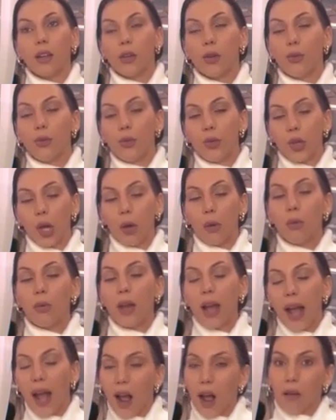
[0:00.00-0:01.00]
You don't
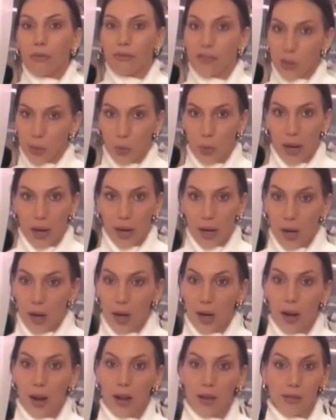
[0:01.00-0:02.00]
have to
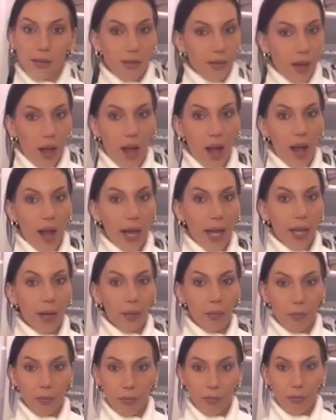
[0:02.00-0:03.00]
wear high,